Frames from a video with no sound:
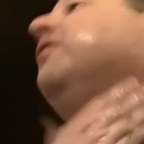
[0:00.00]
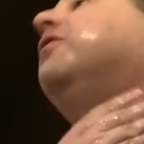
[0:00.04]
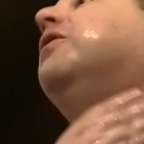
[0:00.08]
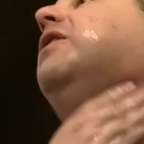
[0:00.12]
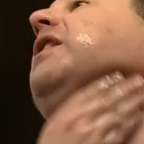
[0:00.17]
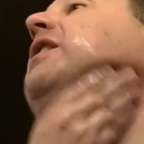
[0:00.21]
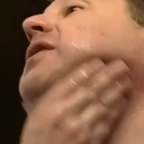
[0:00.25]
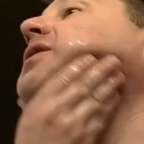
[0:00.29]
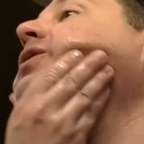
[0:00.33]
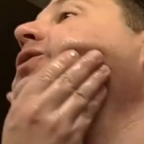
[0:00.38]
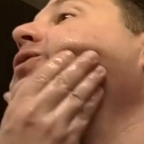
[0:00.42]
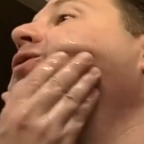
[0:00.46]
your
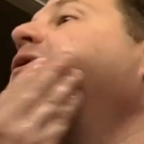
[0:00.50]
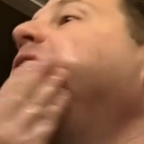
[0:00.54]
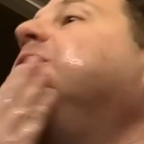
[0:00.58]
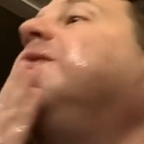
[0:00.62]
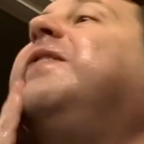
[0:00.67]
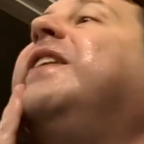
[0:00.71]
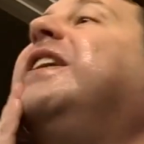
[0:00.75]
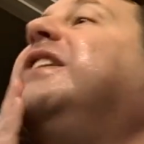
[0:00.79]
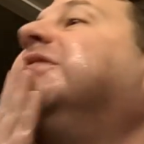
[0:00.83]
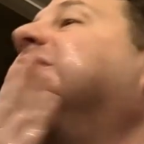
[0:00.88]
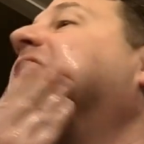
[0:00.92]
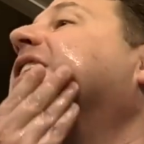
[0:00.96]
friends, they're two
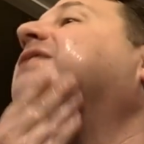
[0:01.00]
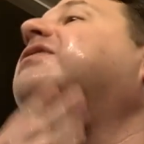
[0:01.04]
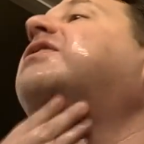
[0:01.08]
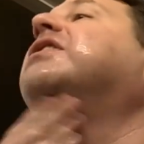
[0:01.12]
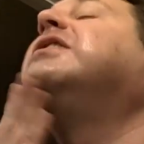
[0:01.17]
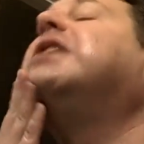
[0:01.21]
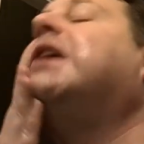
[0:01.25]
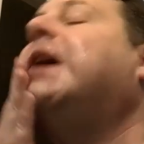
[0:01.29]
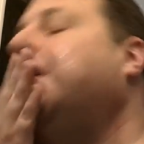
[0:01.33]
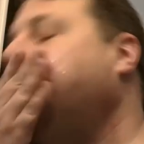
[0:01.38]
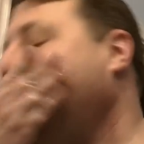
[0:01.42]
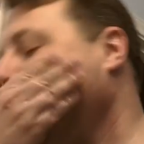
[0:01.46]
faced half the
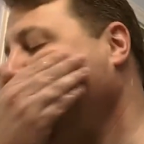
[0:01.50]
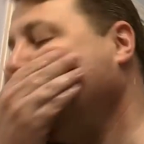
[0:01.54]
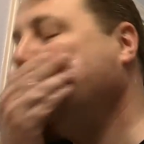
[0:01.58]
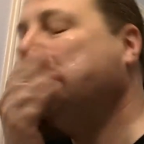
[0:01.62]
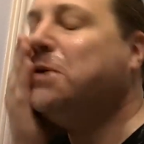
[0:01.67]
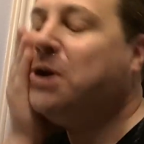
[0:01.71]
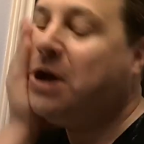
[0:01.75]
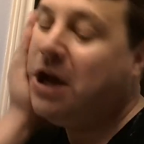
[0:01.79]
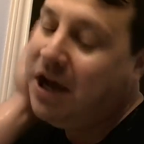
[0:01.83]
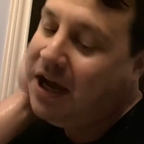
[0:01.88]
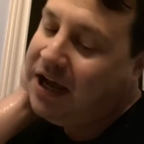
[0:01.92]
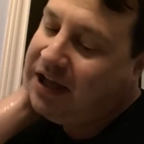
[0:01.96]
time.
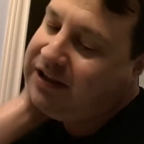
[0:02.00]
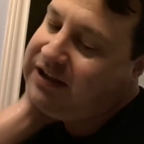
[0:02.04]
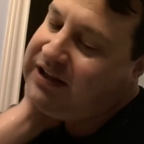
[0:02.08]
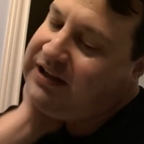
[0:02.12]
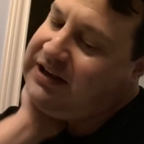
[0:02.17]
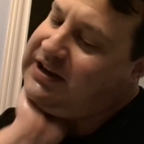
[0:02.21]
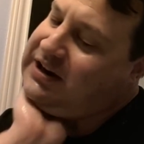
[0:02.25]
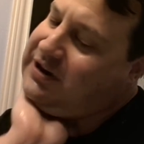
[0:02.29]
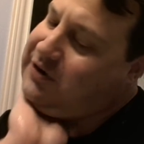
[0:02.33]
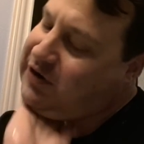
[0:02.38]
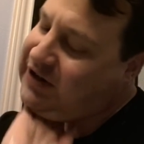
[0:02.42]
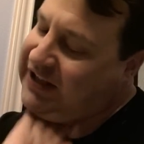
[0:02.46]

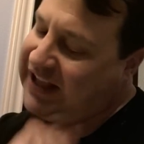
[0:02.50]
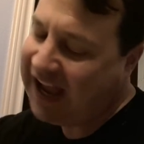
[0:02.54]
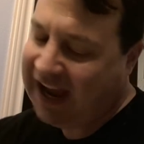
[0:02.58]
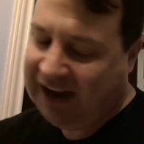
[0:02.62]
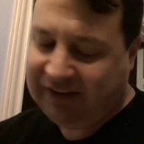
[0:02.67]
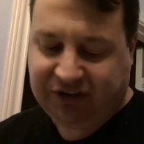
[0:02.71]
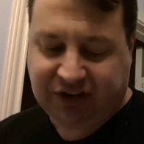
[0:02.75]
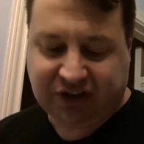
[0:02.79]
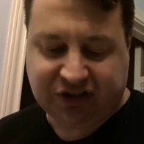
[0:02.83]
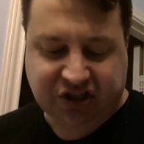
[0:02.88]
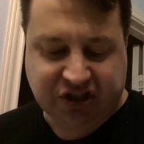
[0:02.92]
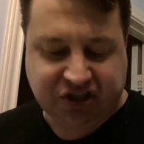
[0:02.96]
Or they
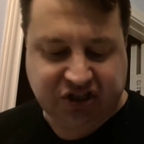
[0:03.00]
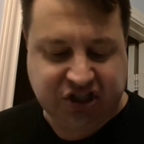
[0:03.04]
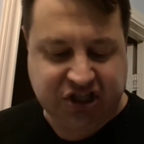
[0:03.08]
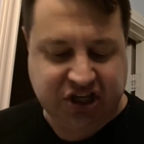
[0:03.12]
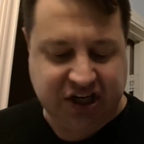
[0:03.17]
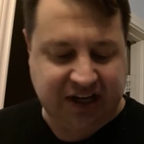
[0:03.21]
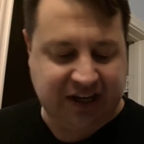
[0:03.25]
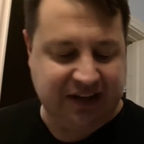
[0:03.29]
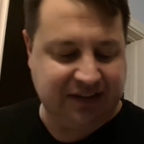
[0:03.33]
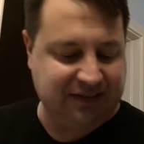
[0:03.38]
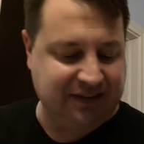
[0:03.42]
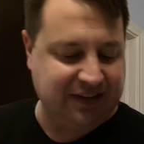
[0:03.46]
have such a
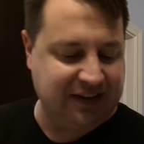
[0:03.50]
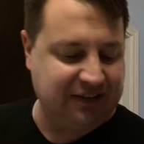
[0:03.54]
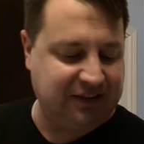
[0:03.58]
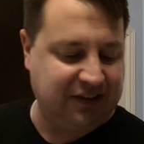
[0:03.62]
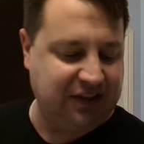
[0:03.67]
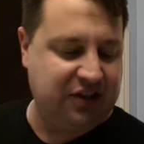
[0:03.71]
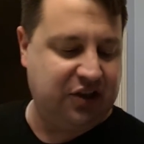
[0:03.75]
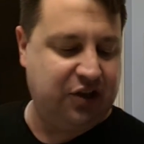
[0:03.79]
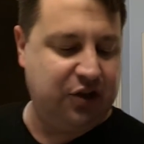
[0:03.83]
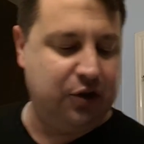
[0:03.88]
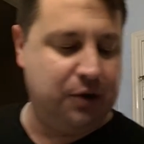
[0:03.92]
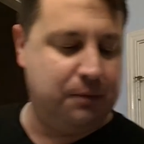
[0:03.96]
shitty sense
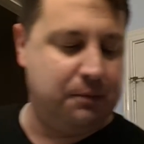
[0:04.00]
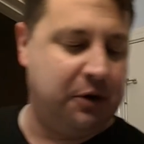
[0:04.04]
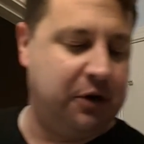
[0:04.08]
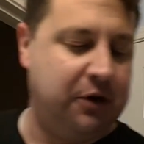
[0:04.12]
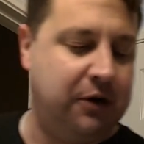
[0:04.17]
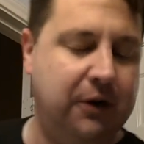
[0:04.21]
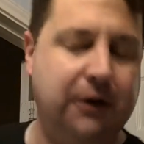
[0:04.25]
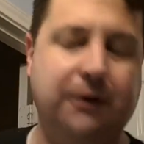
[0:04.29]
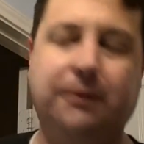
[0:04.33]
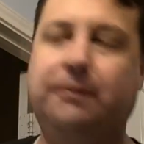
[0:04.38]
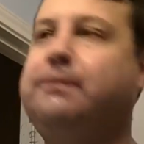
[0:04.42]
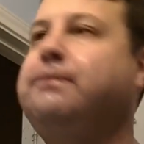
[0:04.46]
of
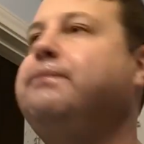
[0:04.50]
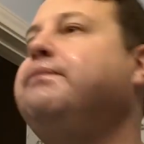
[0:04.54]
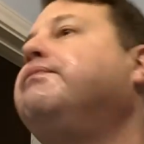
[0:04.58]
humor.